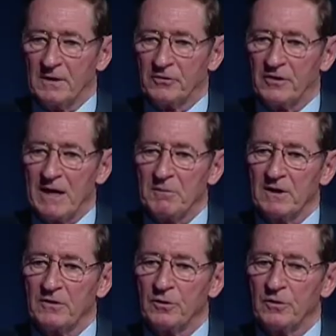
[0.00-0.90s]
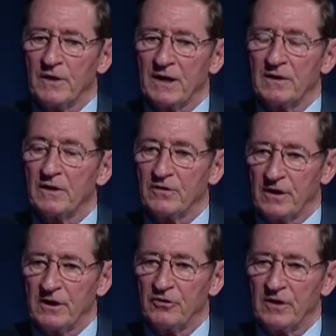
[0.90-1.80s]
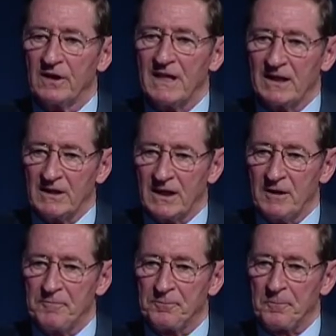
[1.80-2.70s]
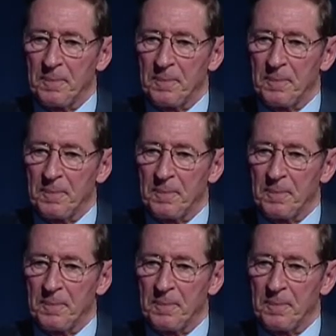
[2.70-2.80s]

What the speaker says: ascribing to that destination at that time.